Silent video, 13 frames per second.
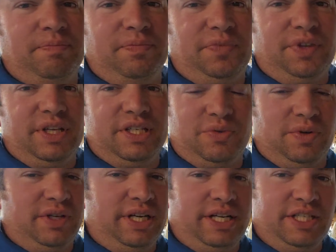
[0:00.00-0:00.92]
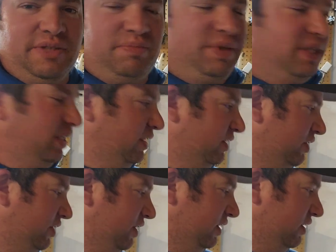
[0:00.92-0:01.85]
this one has been
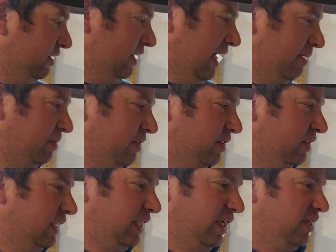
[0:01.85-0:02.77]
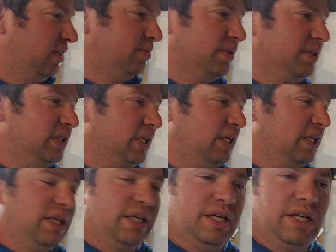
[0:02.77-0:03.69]
just absolutely terrible
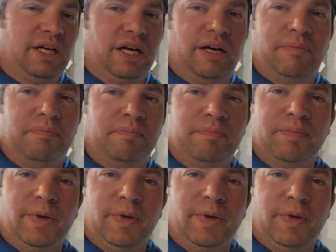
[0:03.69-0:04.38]
um,